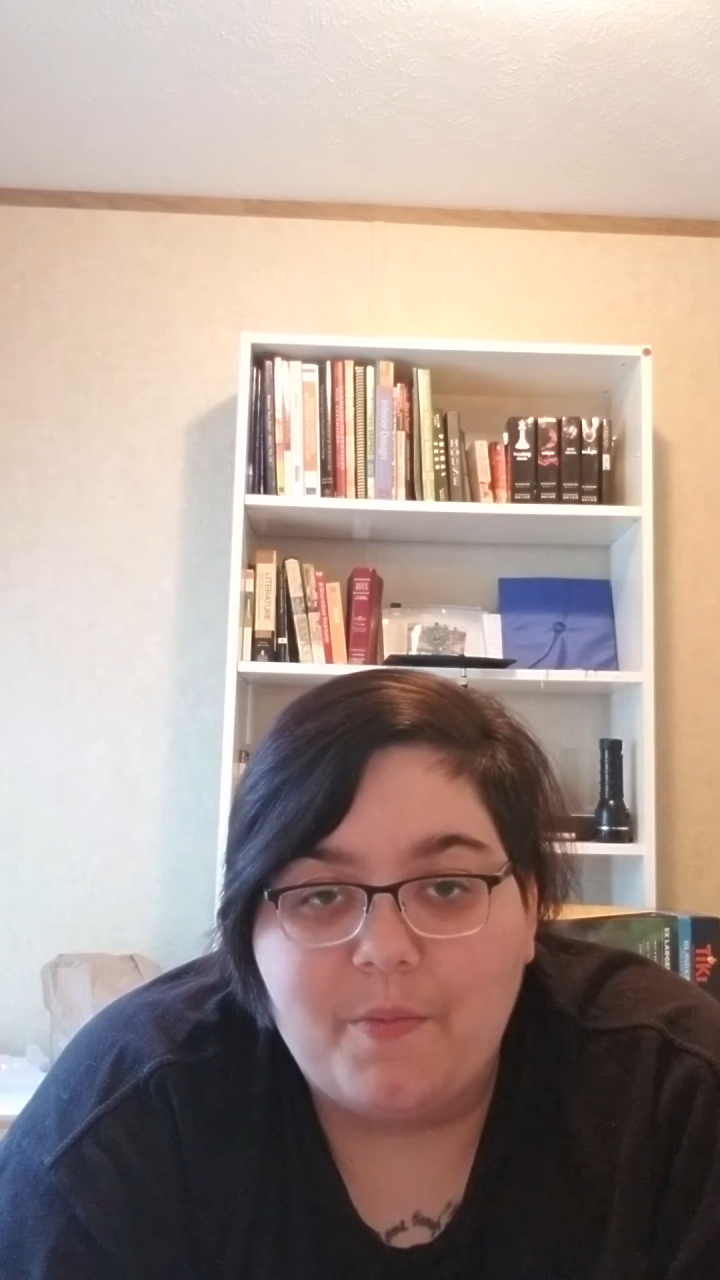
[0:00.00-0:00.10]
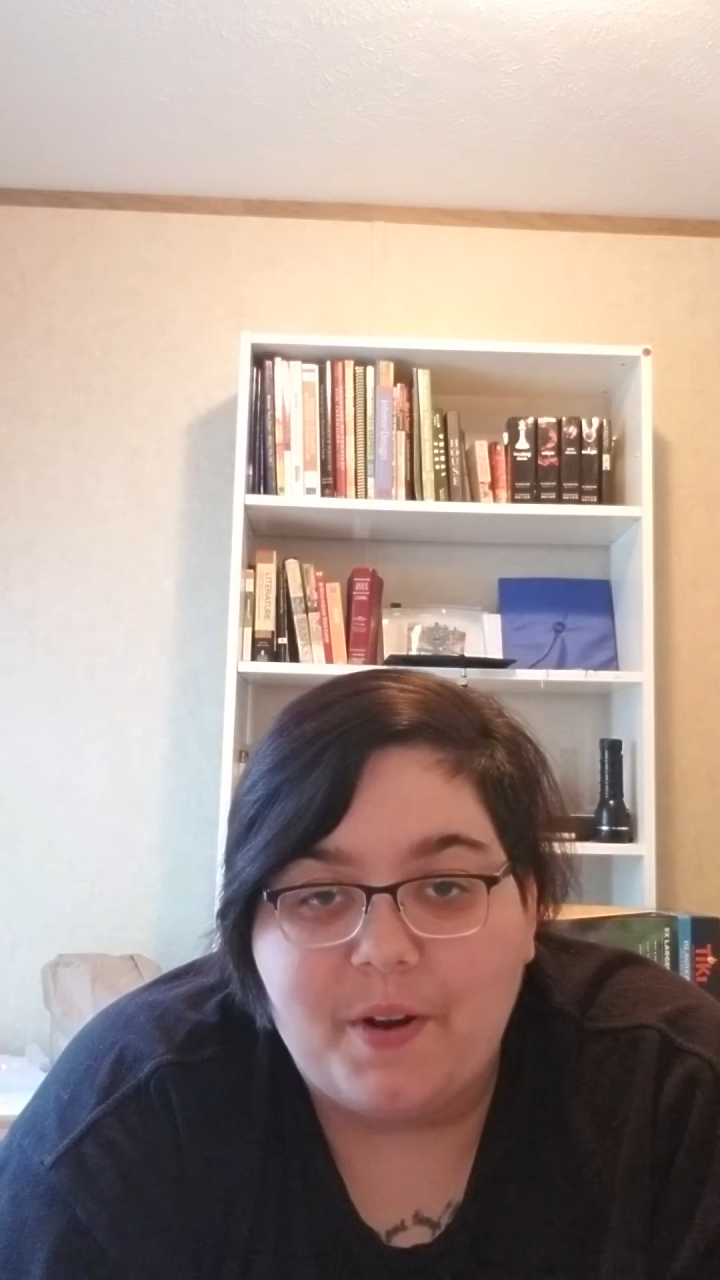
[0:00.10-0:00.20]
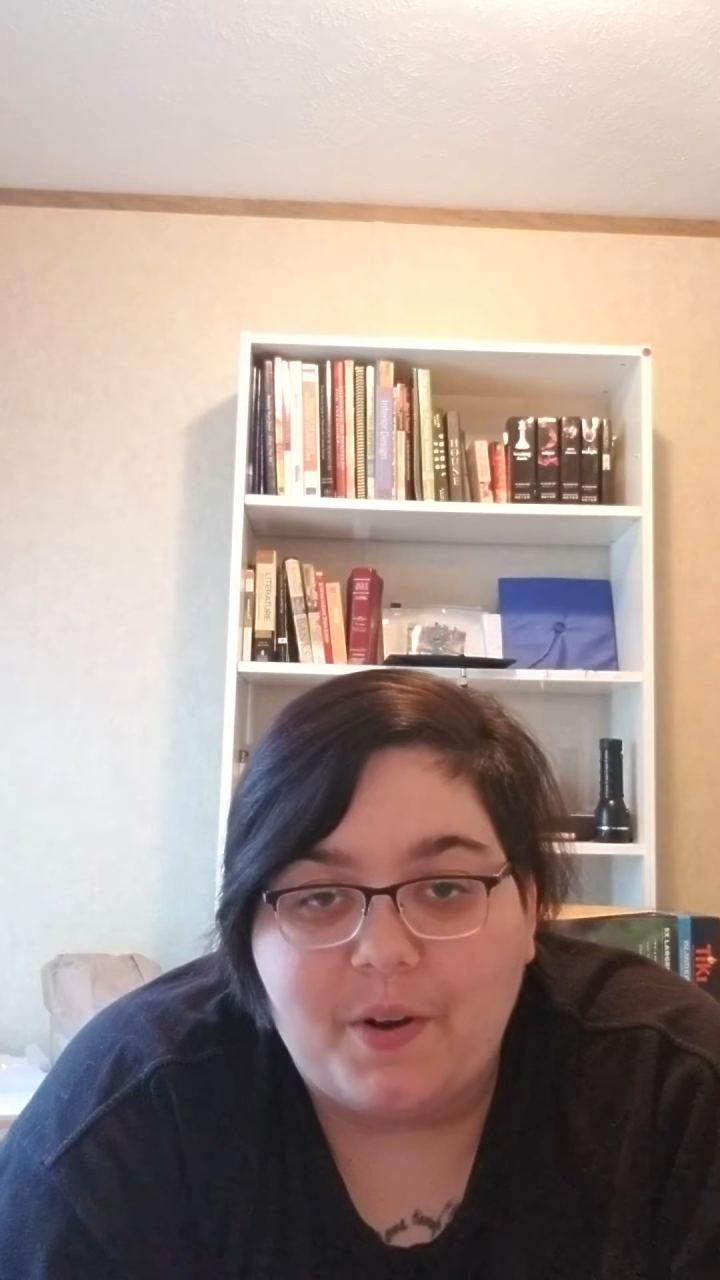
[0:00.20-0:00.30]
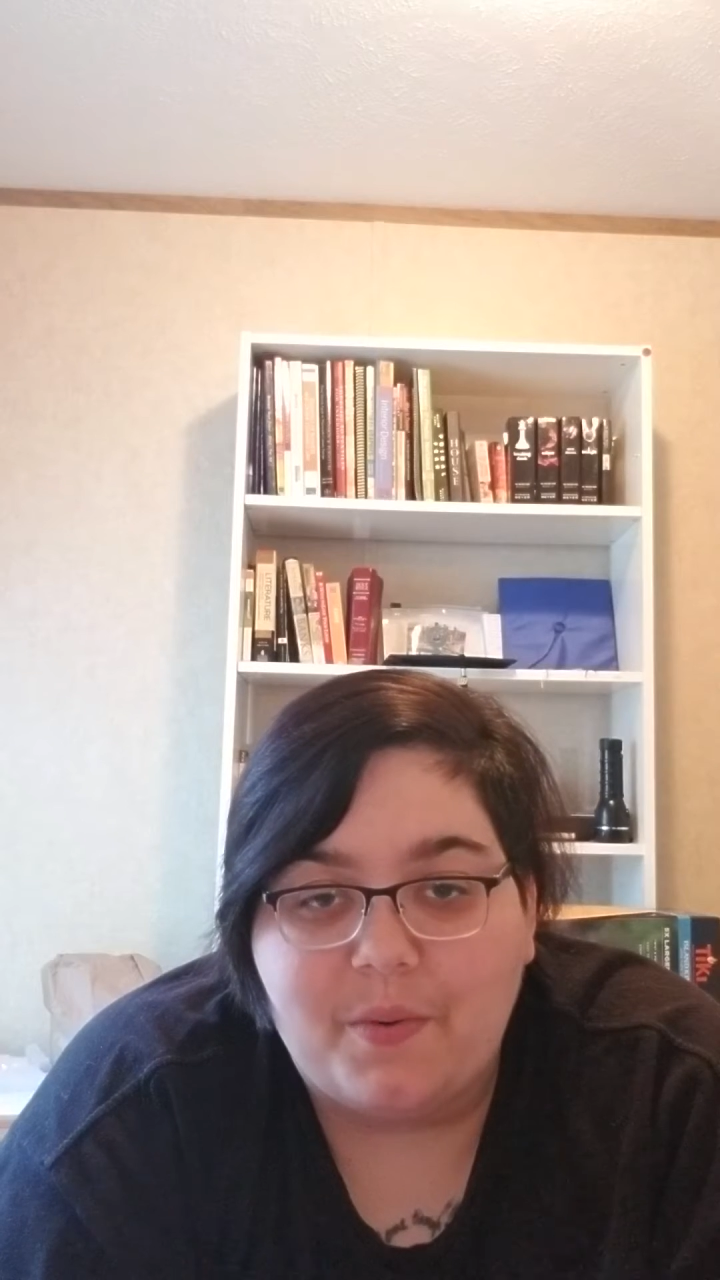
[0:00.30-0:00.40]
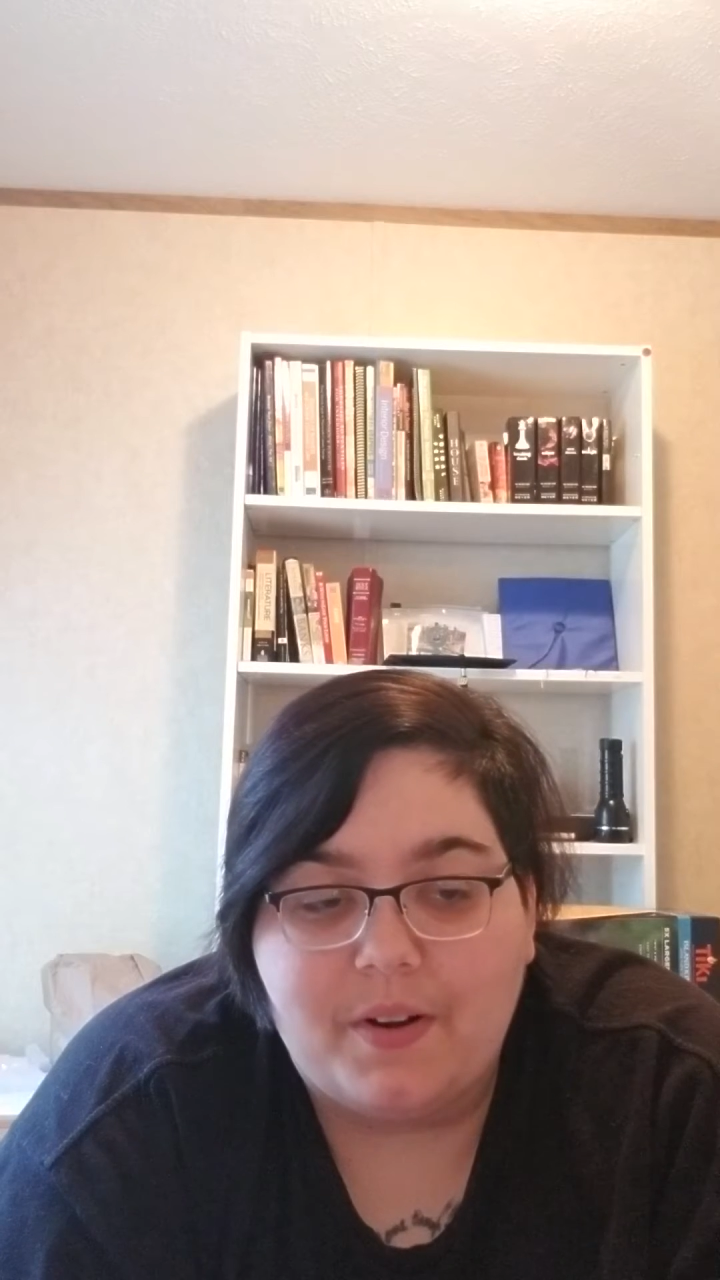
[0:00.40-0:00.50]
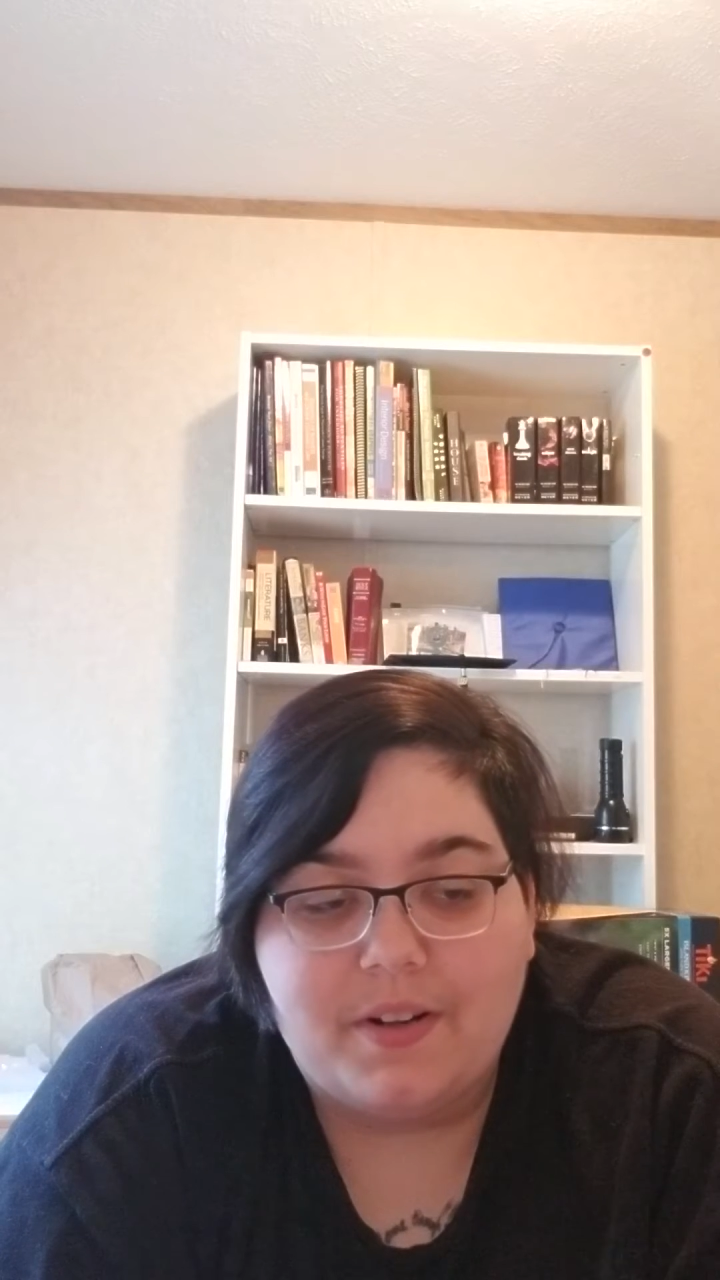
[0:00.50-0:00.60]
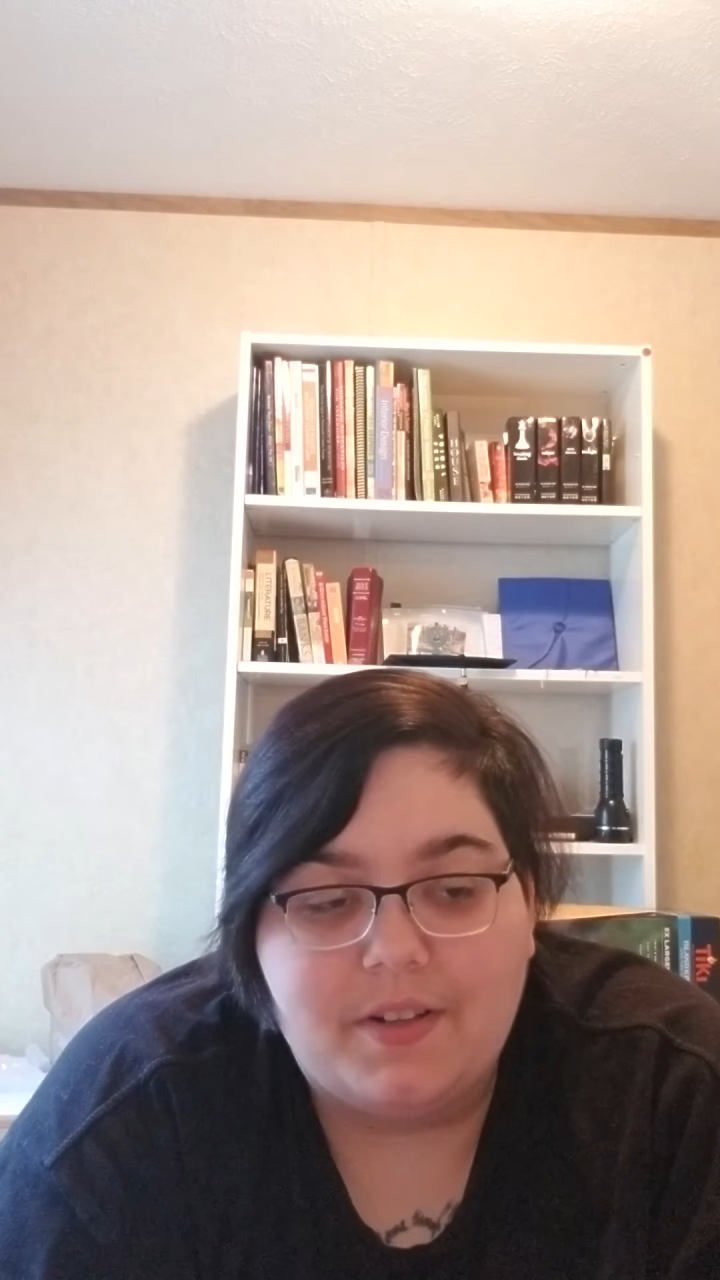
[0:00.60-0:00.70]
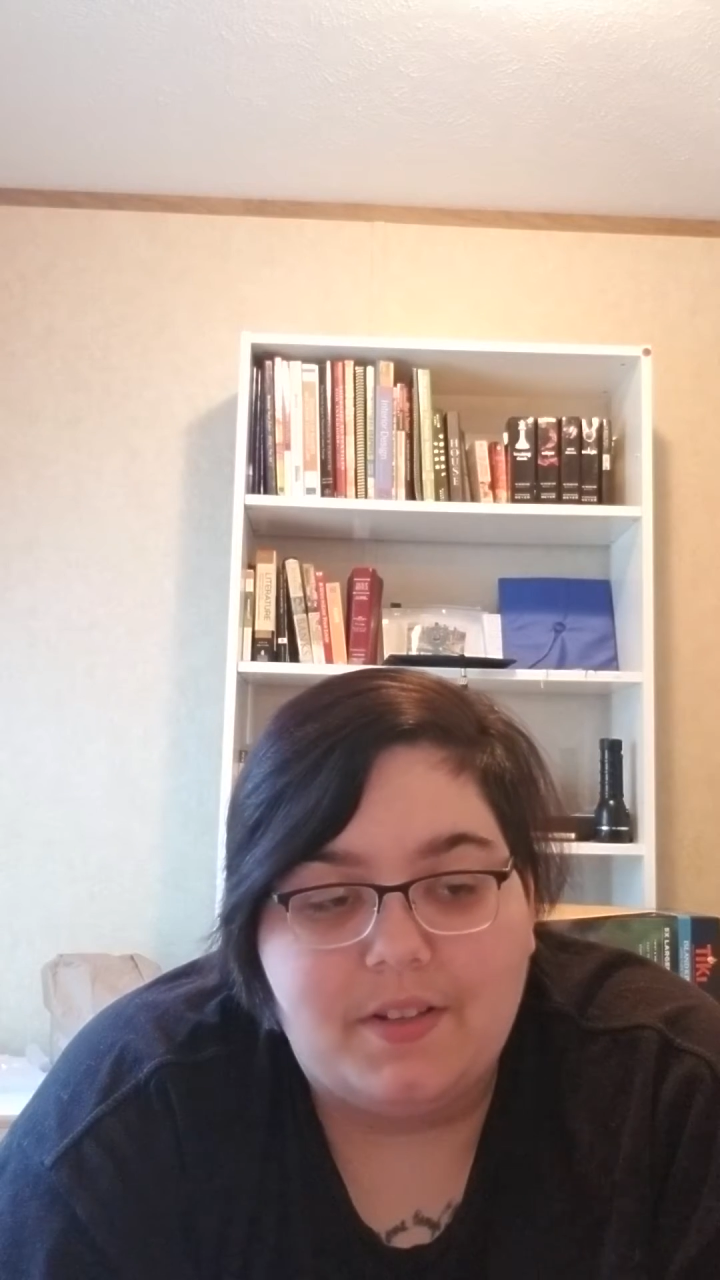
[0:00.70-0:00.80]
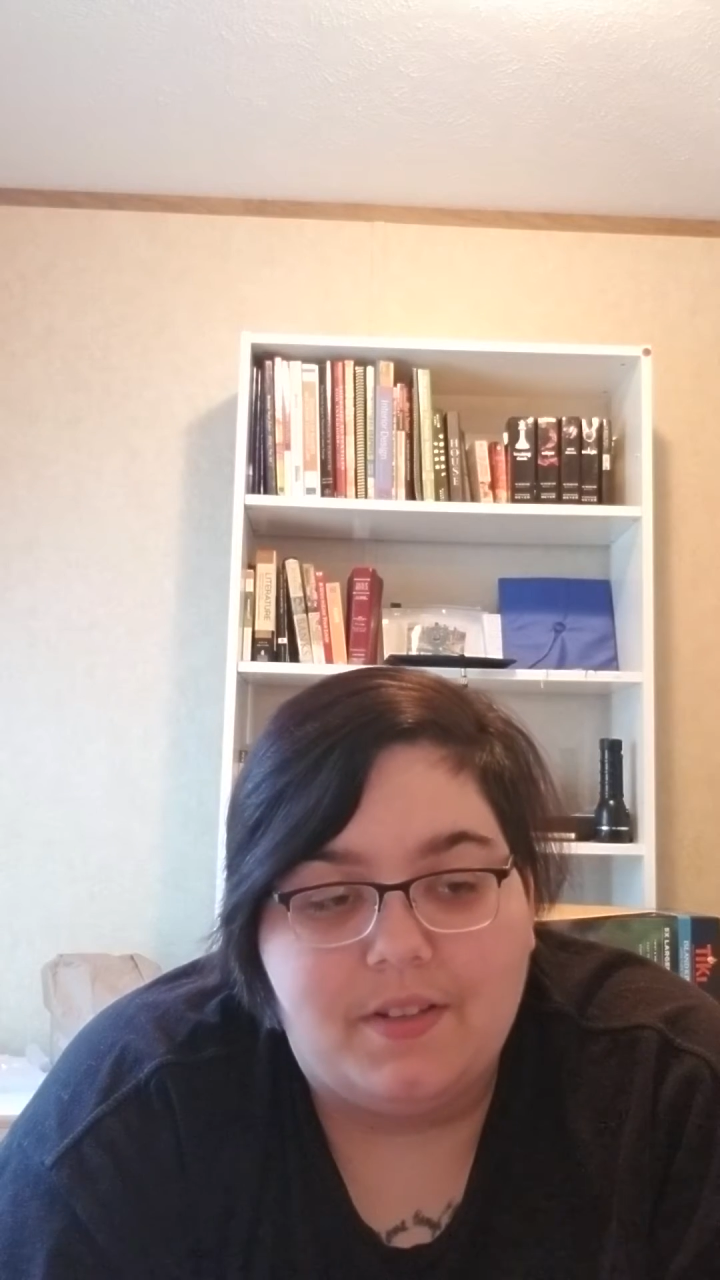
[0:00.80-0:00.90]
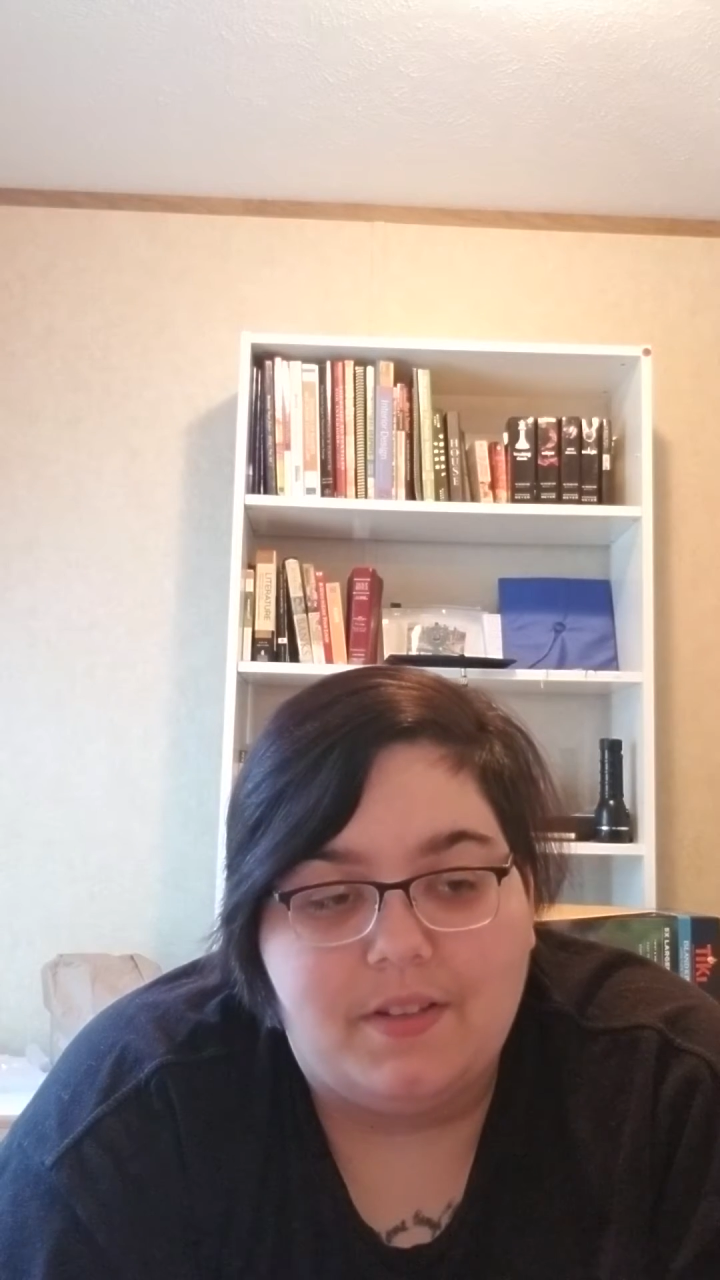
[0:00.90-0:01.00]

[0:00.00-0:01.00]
marijuana,